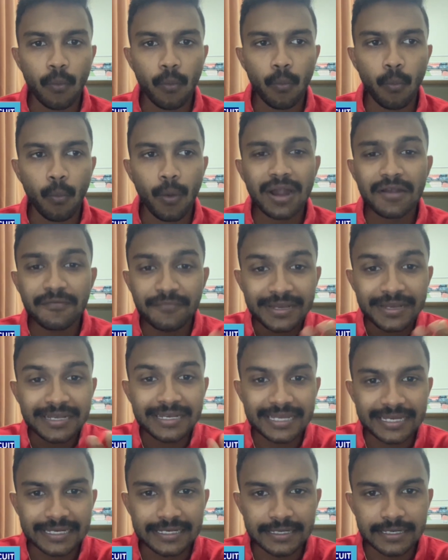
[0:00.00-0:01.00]
what we
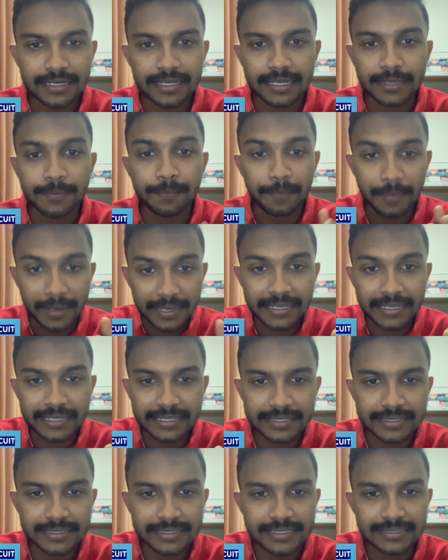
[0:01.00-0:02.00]
did in
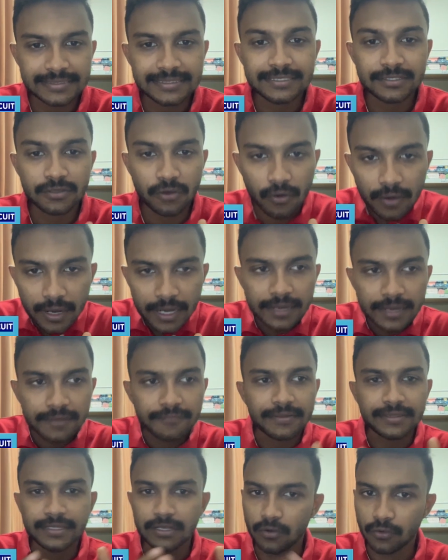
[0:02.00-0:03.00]
practical, is it correct
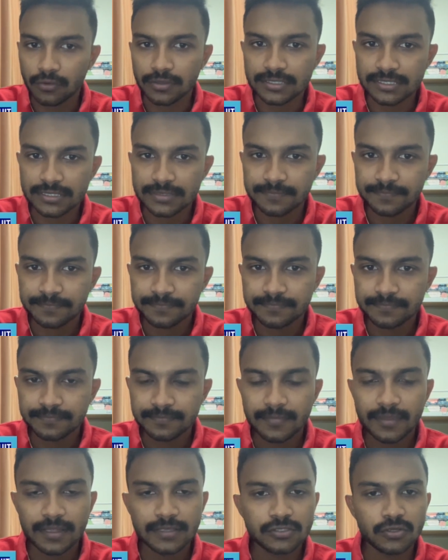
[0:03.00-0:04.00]
with the notes?
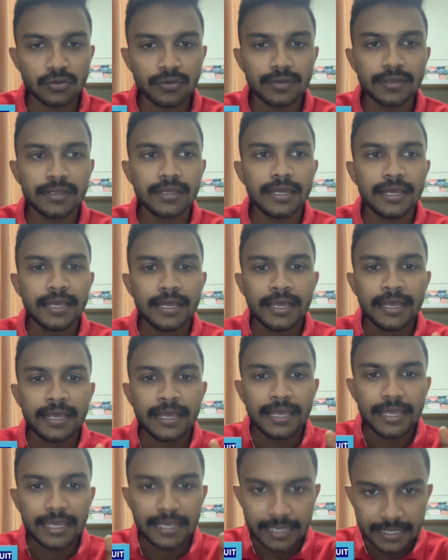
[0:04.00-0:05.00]
So
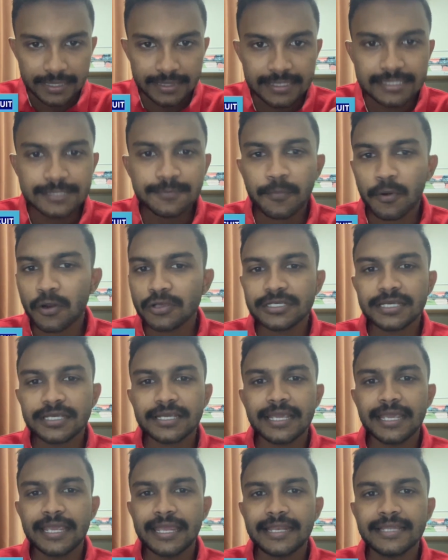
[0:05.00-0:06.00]
in this project
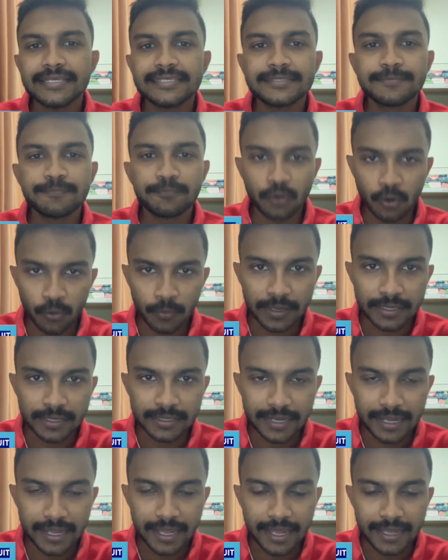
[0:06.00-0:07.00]
it is proven,
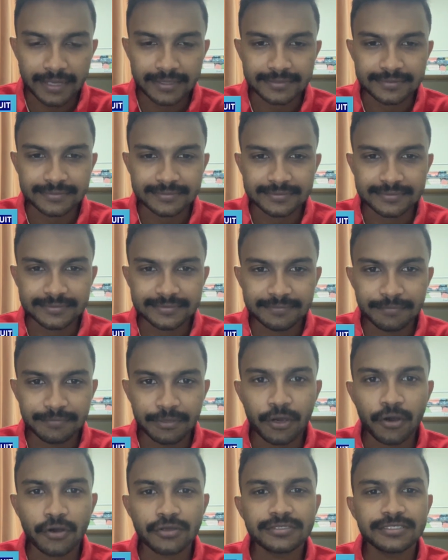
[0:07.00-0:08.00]
and
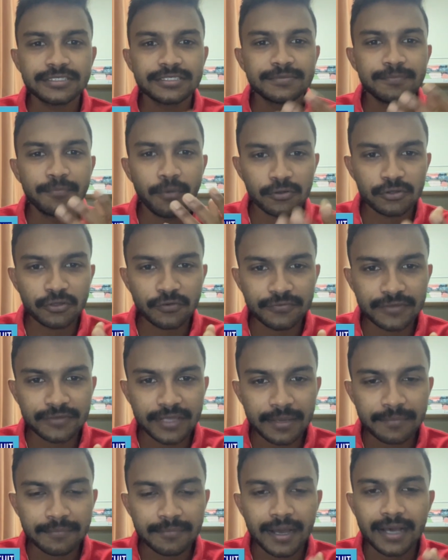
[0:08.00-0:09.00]
because both of
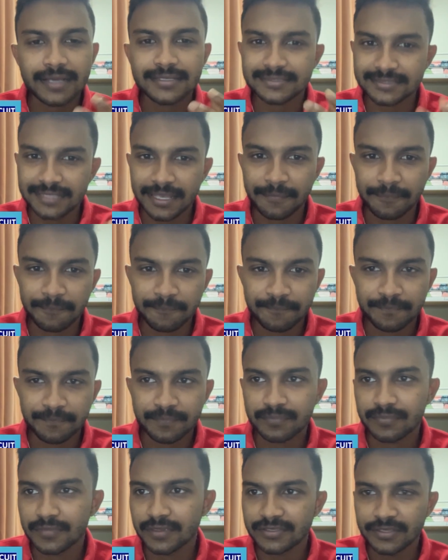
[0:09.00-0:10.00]
them are same,
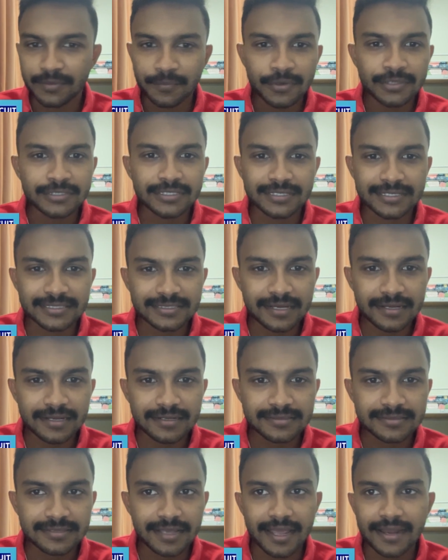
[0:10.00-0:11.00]
the simulation
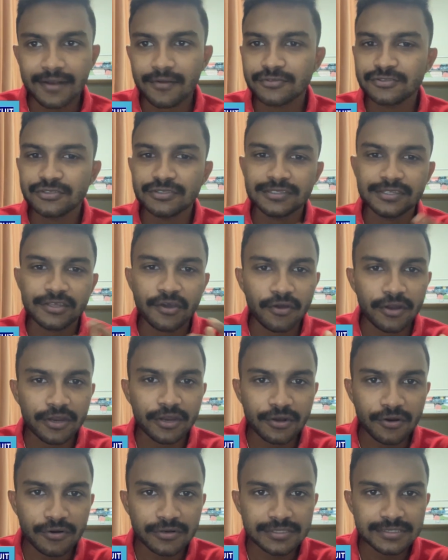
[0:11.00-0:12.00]
results and also the theory
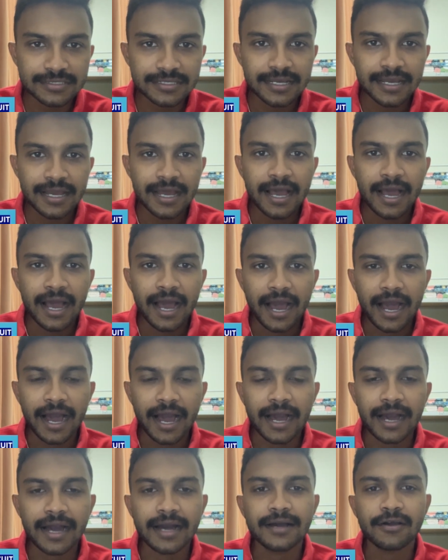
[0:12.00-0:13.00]
notes
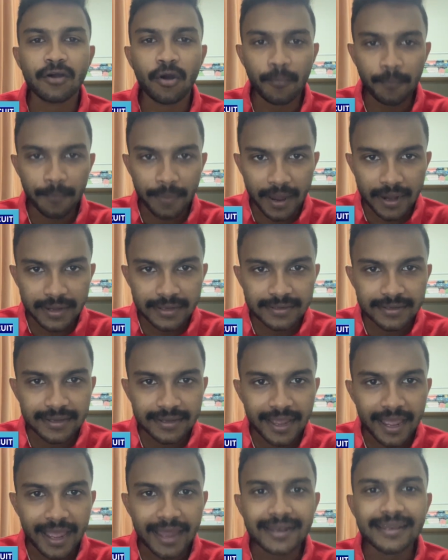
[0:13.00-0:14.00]
are compared
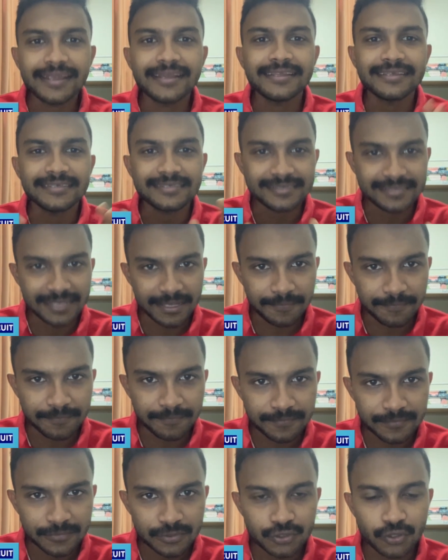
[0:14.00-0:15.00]
and it is same,
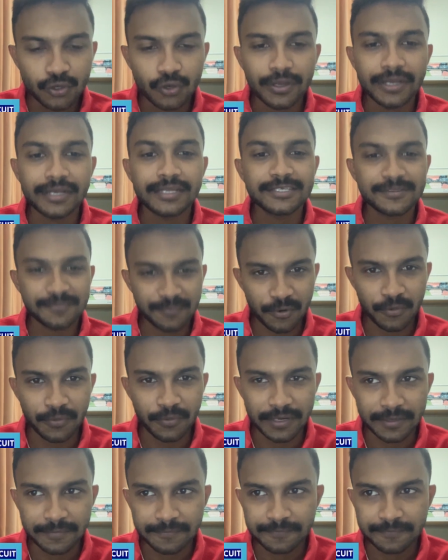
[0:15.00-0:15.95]
so it is proven.